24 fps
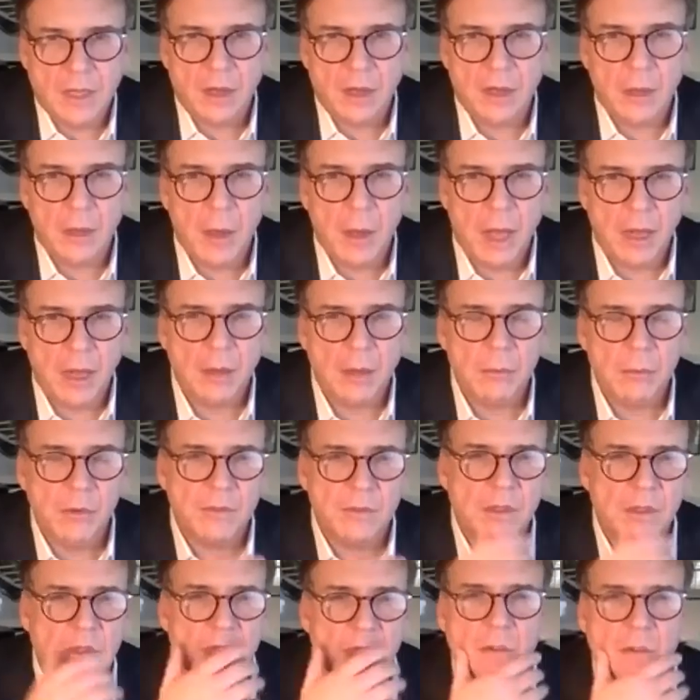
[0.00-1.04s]
I'm going to move
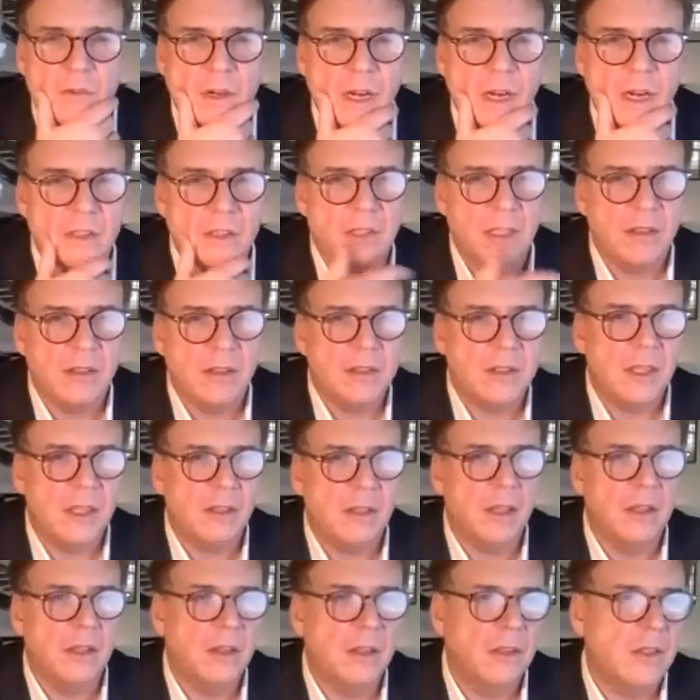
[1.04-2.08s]
to Jennifer next on this.
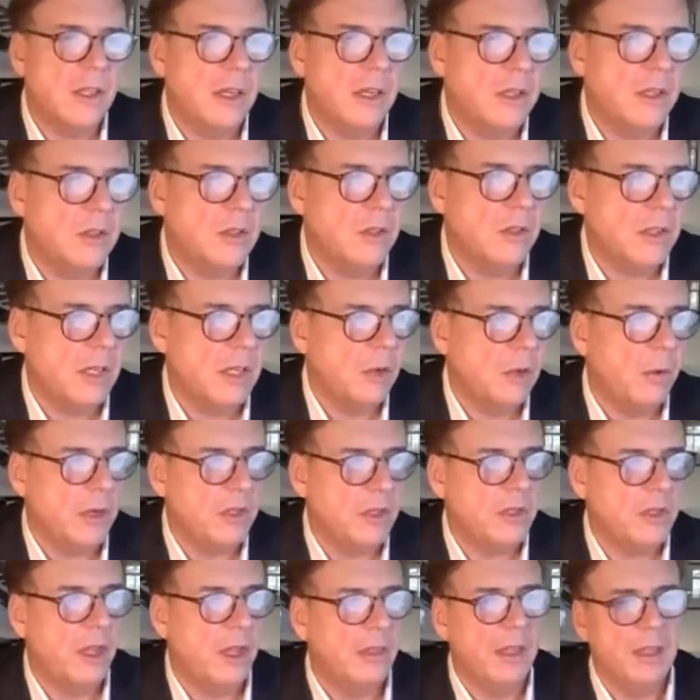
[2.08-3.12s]
And there's an interesting
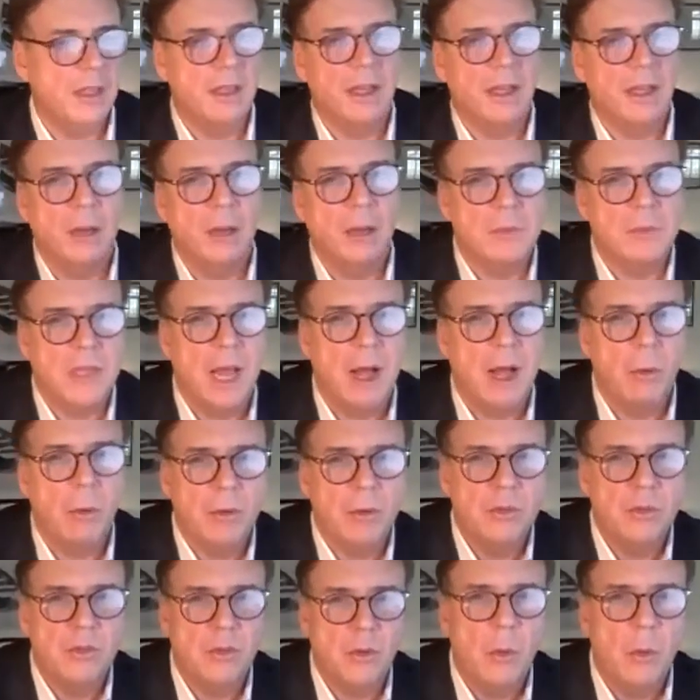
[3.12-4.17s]
question, I think, that comes out
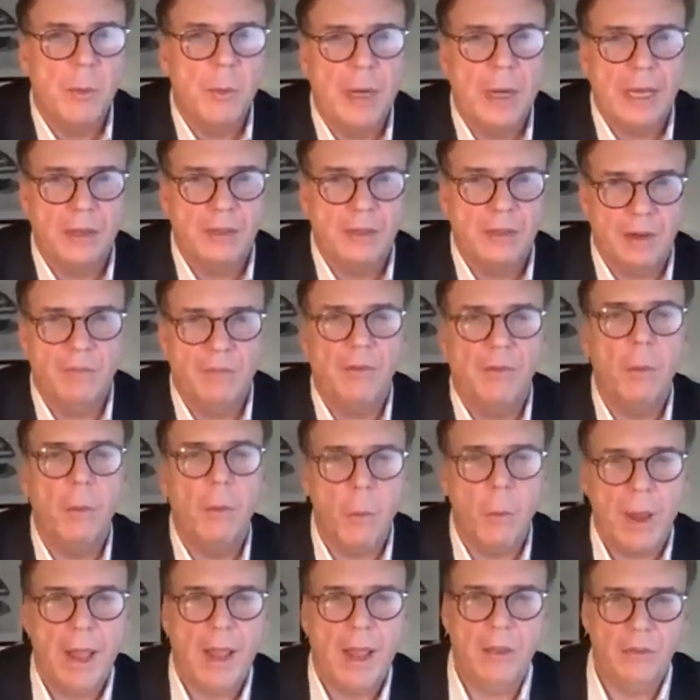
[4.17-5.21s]
with so many different
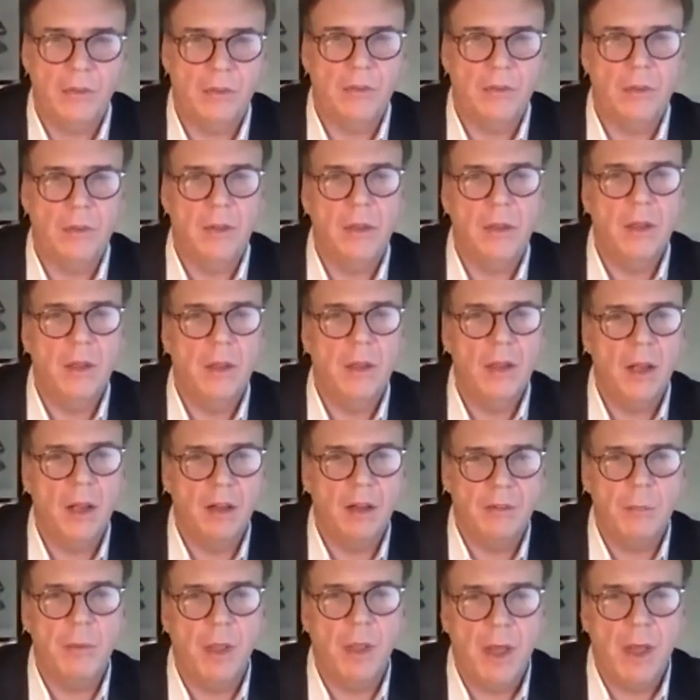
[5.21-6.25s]
ways of
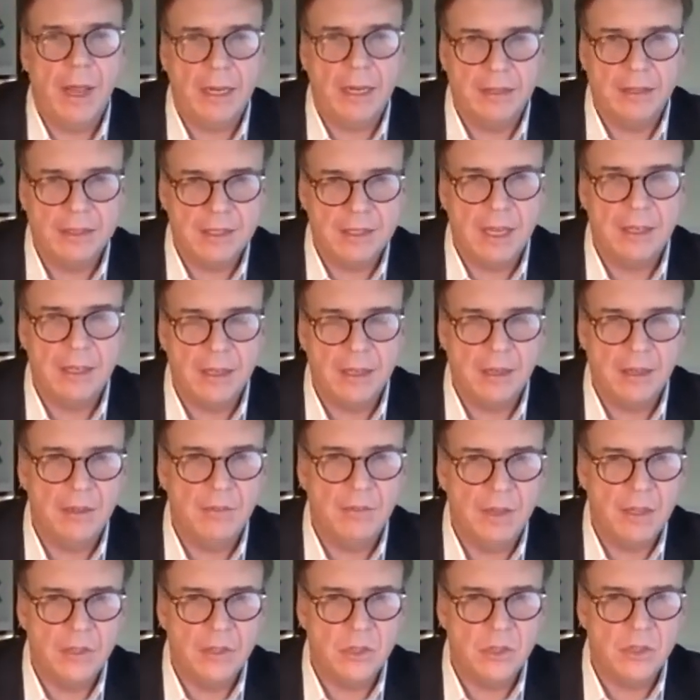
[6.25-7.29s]
applying this idea of
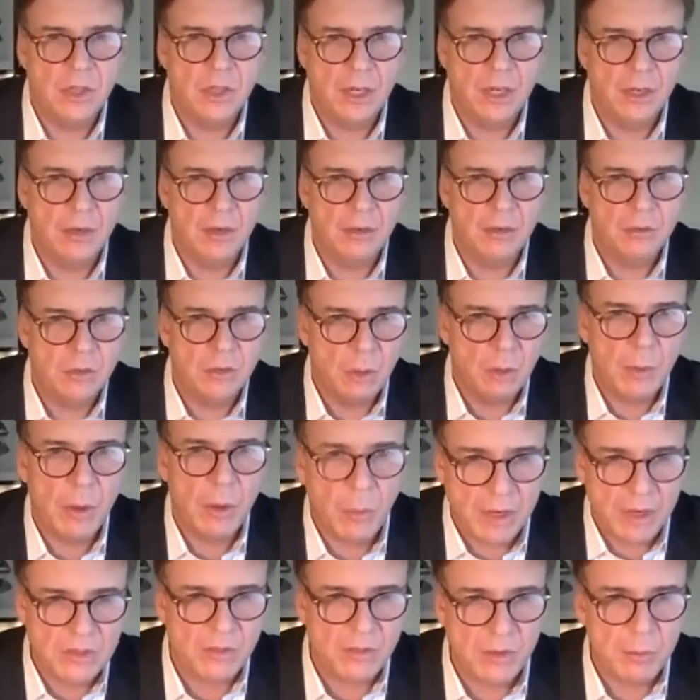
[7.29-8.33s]
ESG, so many
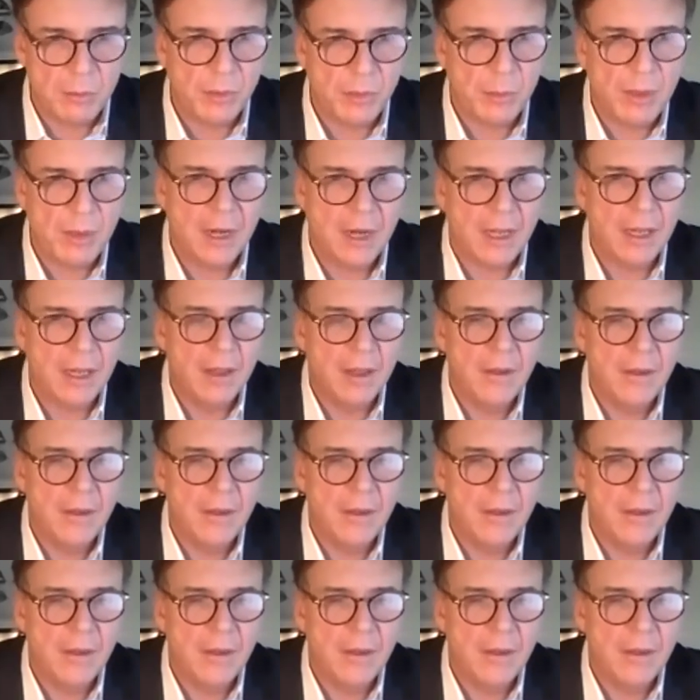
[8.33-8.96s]
ways of implementing.